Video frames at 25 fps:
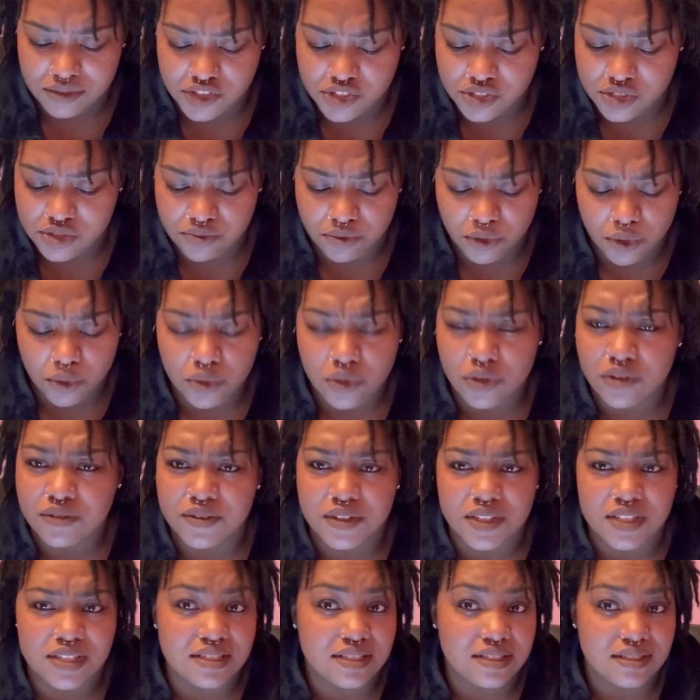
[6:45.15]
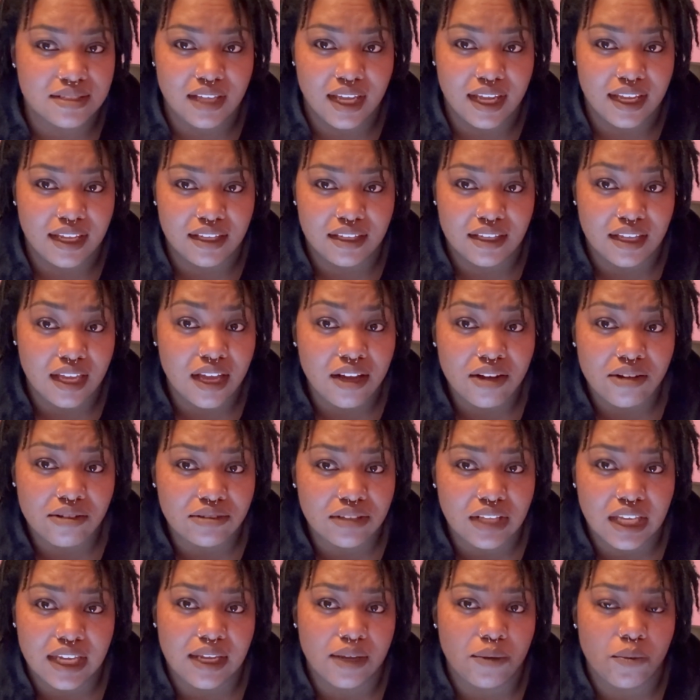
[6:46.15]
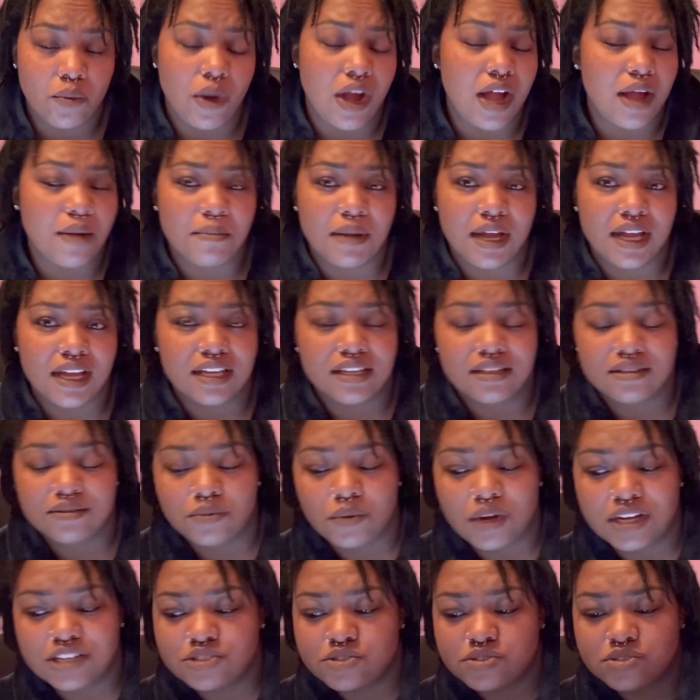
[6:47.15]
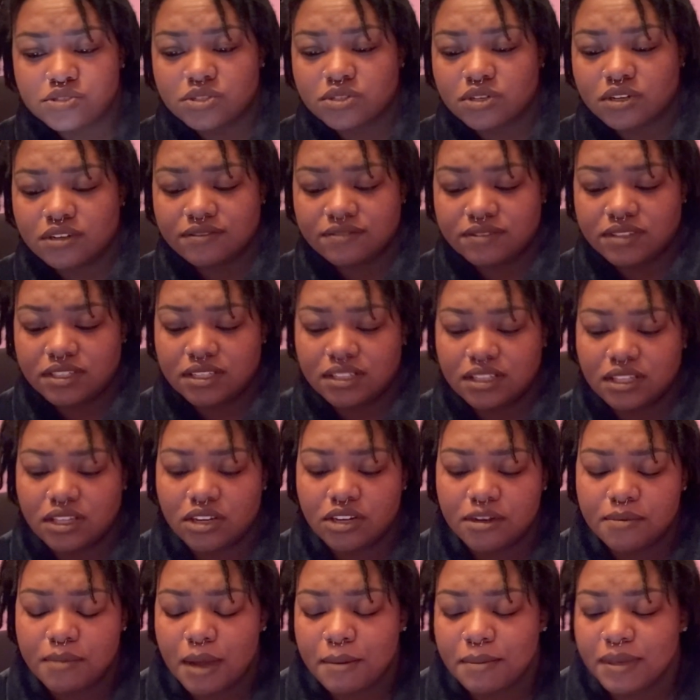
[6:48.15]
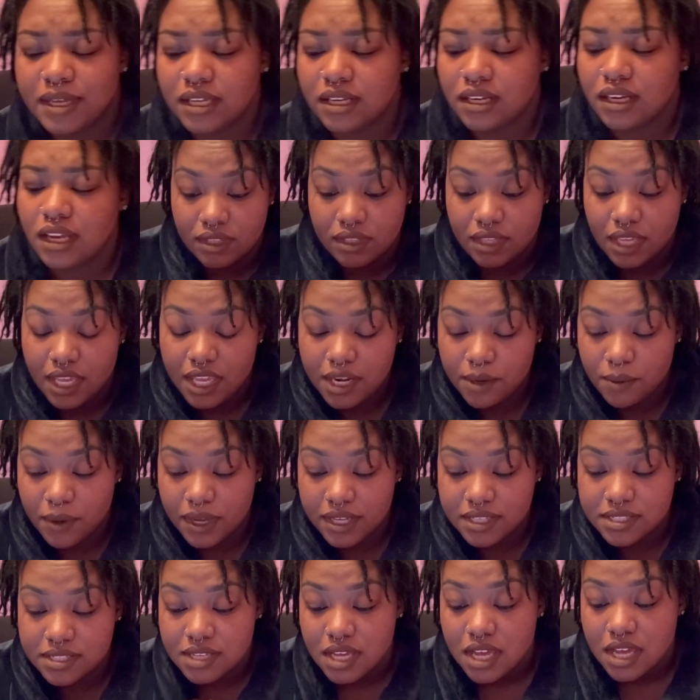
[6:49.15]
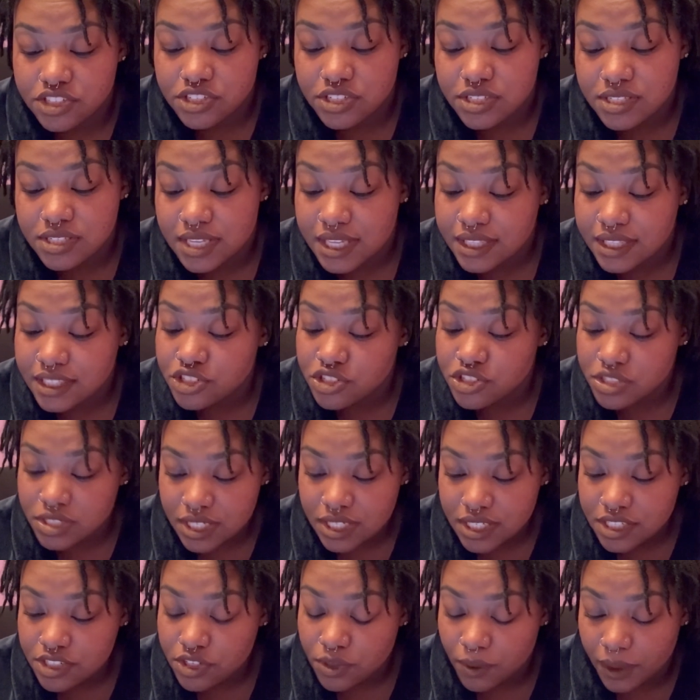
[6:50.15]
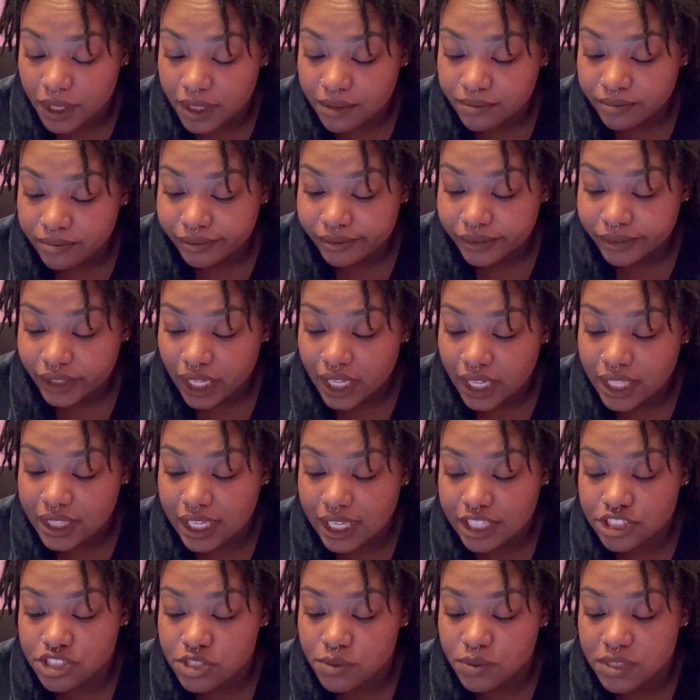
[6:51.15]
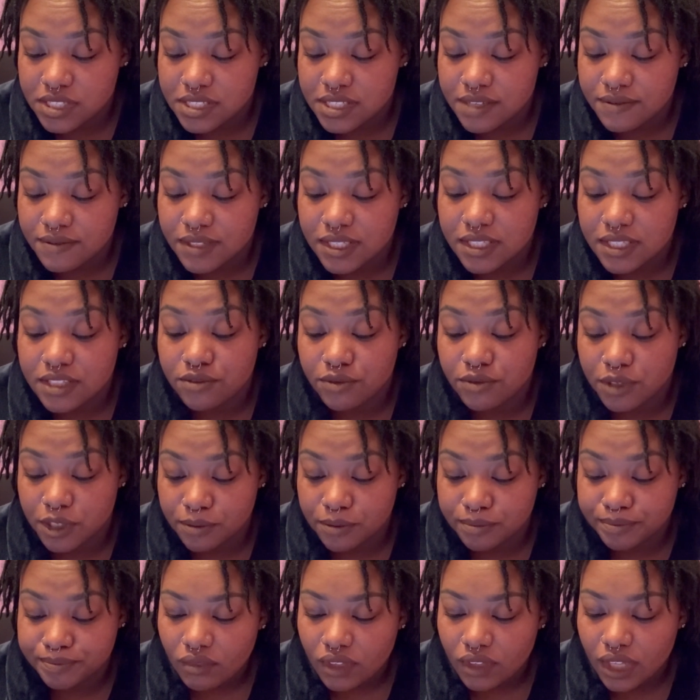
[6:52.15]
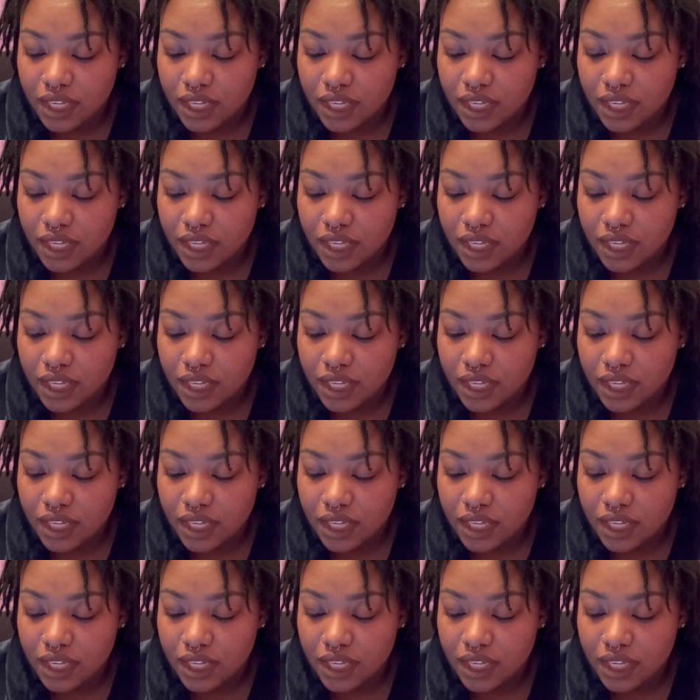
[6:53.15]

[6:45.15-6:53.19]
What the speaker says: Just rolled over and like yelled, like, why'd you turn off the alarm? I mean, anyways, she said that she didn't do it and that she wasn't even in the room.